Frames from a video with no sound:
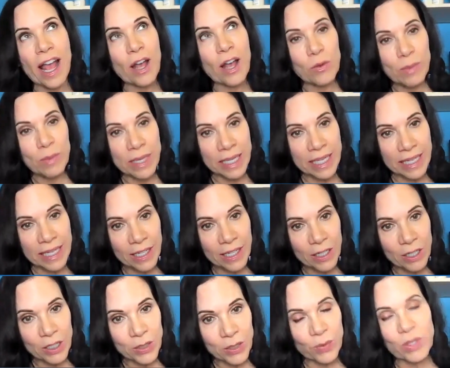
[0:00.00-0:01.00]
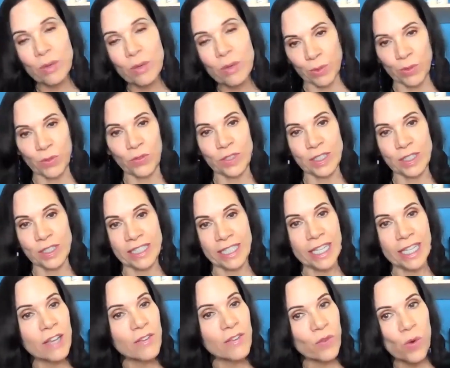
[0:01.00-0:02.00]
how many years with your beautiful
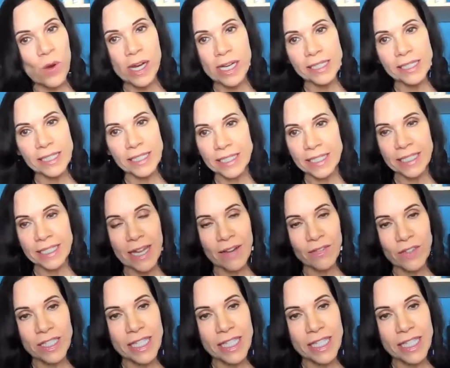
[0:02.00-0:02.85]
singing voice and